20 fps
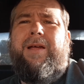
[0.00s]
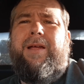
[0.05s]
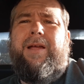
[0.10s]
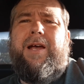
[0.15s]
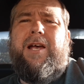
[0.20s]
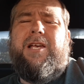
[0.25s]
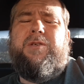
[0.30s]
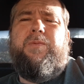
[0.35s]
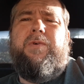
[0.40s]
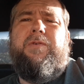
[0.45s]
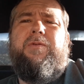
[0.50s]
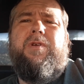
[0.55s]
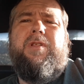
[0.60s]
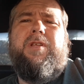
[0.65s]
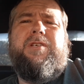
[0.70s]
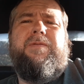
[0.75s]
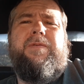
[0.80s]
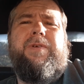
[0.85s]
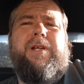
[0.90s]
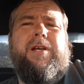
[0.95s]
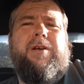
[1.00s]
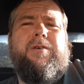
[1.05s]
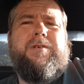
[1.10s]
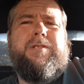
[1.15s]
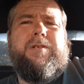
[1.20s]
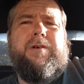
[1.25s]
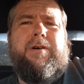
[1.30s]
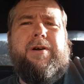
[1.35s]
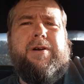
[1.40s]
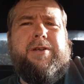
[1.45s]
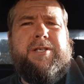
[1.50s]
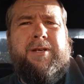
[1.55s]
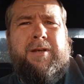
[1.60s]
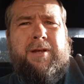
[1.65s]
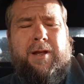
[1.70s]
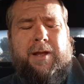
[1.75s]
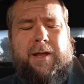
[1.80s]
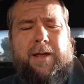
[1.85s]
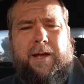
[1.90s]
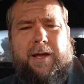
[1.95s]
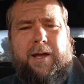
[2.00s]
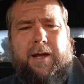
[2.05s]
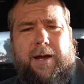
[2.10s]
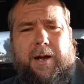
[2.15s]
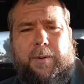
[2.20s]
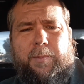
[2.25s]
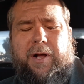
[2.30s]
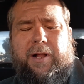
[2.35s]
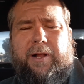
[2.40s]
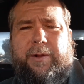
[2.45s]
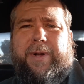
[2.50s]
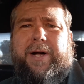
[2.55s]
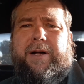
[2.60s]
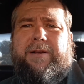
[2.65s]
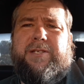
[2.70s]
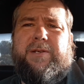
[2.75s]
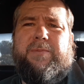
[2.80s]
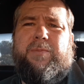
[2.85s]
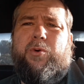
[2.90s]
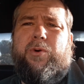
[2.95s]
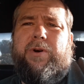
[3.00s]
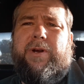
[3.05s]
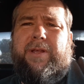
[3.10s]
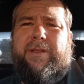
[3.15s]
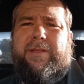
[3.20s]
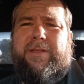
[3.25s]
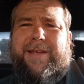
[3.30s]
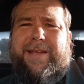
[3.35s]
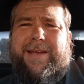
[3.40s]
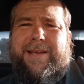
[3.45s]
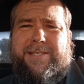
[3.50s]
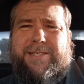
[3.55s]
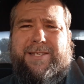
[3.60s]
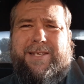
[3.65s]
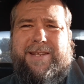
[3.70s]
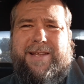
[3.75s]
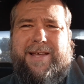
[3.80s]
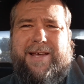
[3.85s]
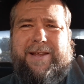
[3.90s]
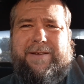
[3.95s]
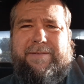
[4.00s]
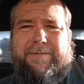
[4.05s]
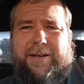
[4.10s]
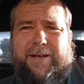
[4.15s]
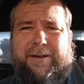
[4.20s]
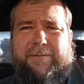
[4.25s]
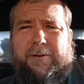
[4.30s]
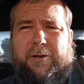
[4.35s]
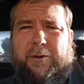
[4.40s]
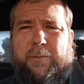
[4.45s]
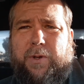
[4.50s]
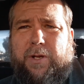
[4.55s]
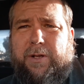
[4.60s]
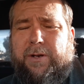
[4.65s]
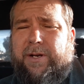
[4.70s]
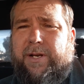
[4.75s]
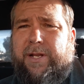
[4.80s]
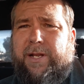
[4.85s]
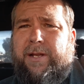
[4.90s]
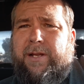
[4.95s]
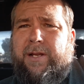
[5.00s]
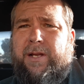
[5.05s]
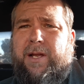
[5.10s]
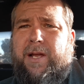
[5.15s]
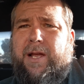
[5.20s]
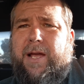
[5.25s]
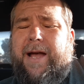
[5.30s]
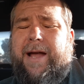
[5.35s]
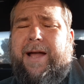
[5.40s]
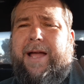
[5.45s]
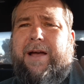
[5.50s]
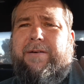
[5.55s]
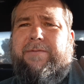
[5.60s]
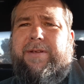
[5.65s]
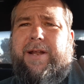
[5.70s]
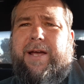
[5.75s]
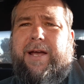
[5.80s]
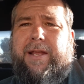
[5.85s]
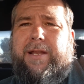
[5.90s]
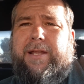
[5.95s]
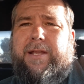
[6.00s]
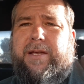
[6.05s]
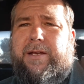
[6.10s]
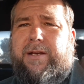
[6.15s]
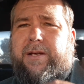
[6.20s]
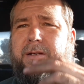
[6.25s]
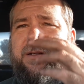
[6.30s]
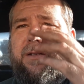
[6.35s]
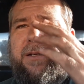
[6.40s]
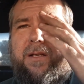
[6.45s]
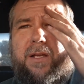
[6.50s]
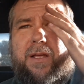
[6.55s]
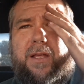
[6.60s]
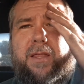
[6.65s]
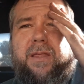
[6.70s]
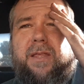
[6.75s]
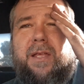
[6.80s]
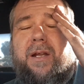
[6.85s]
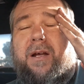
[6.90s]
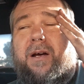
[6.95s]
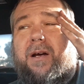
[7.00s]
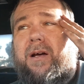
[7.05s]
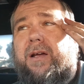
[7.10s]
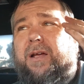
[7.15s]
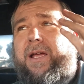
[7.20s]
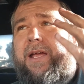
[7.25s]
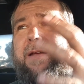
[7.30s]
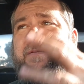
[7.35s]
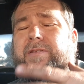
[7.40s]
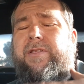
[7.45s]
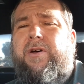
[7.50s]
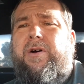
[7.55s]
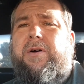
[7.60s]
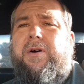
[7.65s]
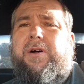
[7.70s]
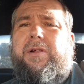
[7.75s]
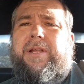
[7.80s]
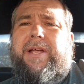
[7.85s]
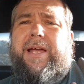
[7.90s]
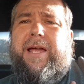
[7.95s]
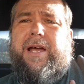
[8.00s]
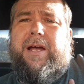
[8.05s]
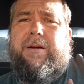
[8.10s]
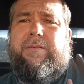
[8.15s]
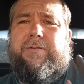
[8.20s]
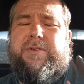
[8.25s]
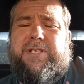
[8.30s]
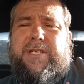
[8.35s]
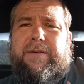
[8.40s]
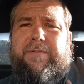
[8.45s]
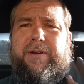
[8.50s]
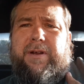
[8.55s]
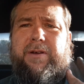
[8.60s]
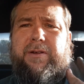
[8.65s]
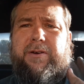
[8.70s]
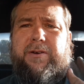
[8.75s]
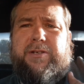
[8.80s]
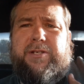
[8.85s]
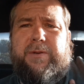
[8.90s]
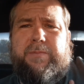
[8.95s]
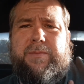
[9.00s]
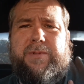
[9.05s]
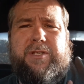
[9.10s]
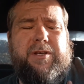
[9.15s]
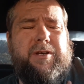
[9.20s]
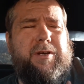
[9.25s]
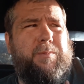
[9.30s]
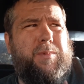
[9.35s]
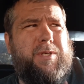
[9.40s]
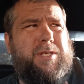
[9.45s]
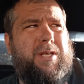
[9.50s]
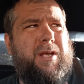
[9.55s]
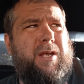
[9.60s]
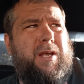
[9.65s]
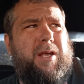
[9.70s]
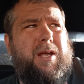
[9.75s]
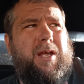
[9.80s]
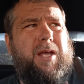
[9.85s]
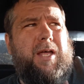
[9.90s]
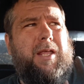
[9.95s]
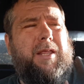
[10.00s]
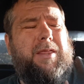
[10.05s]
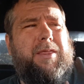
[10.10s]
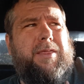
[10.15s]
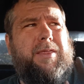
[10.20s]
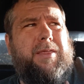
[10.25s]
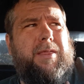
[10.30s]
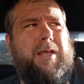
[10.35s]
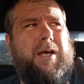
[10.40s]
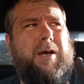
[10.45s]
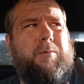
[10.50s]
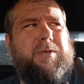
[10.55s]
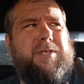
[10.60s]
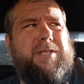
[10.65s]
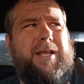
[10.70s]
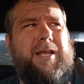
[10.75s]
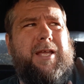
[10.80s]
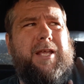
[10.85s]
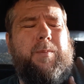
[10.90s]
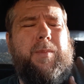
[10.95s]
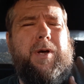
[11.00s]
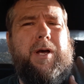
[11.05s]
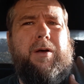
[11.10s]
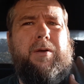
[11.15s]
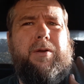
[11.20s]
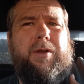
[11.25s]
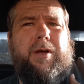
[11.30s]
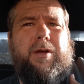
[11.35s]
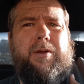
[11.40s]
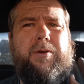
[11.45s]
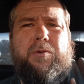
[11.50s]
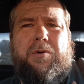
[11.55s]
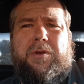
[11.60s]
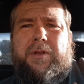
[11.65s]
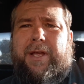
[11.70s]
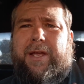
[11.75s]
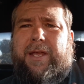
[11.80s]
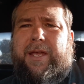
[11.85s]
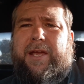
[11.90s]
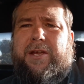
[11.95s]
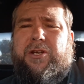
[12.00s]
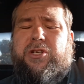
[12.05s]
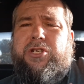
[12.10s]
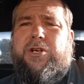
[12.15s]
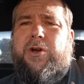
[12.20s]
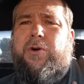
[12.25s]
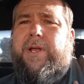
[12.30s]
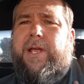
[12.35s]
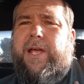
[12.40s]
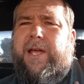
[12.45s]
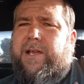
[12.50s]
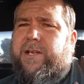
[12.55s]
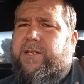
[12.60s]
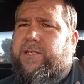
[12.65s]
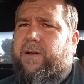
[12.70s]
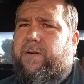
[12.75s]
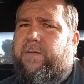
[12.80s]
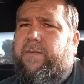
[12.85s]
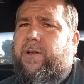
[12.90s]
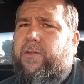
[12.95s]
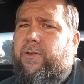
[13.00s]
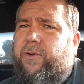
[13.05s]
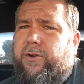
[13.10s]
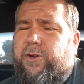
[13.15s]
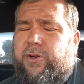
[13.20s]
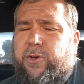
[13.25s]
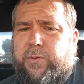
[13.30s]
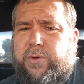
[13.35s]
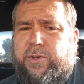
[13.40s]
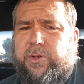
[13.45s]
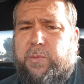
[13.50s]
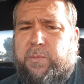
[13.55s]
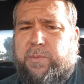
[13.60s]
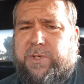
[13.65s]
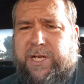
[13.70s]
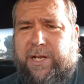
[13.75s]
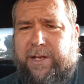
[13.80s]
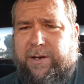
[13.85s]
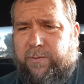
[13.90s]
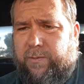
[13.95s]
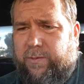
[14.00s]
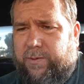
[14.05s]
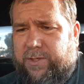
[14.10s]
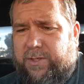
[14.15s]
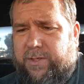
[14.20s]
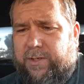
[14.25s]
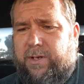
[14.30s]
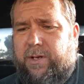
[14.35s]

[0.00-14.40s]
Guys, before this video starts, I'm all about supporting the SN95 community. I have an idea that even though I only have 700 something subs, I was thinking about doing like a showcase of other YouTube channels.